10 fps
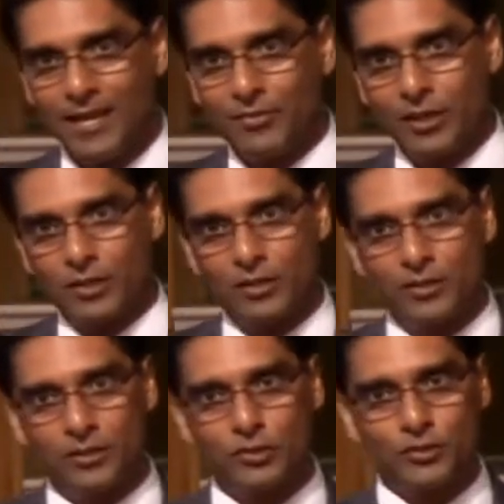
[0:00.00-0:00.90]
The
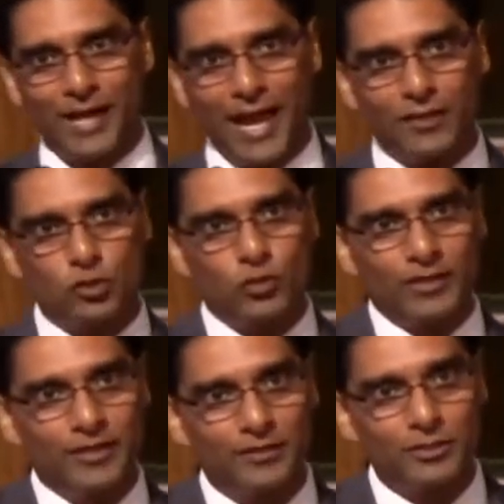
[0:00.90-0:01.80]
girls ran to a
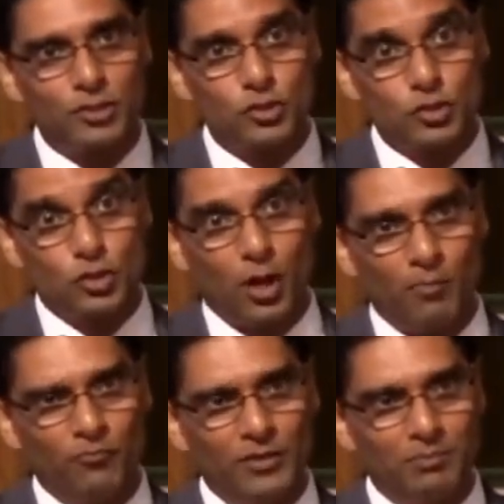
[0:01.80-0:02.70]
nearest
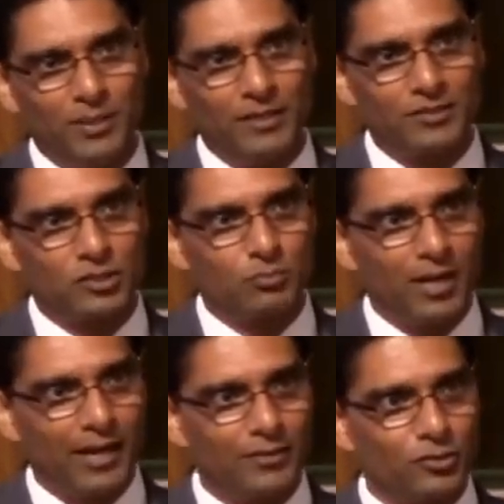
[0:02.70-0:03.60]
shop with biggest
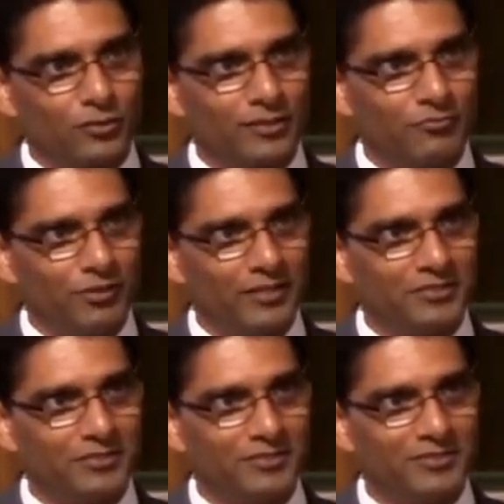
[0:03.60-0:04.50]
smiles on their
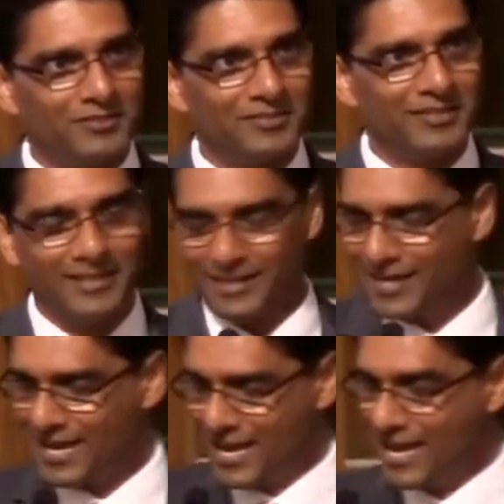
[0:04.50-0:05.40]
faces.
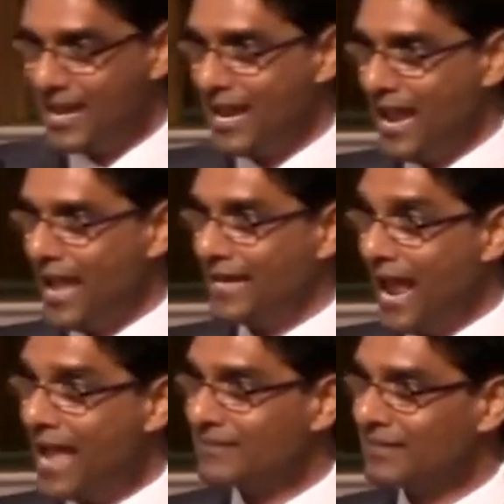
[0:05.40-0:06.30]
And
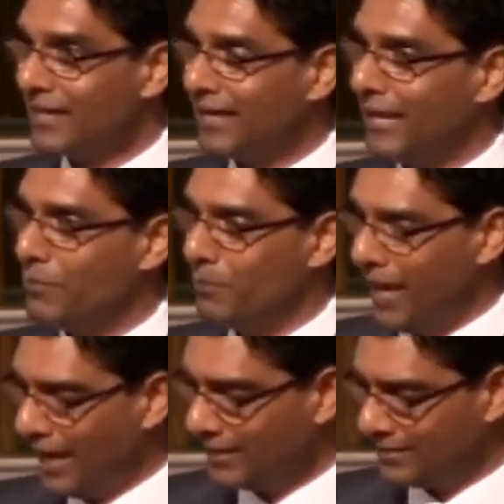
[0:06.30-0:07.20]
as they came
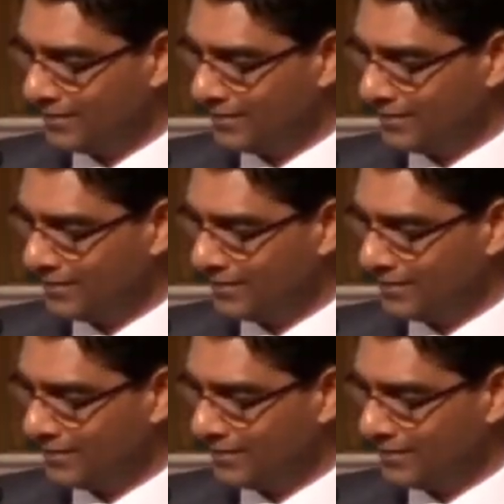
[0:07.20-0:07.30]
back,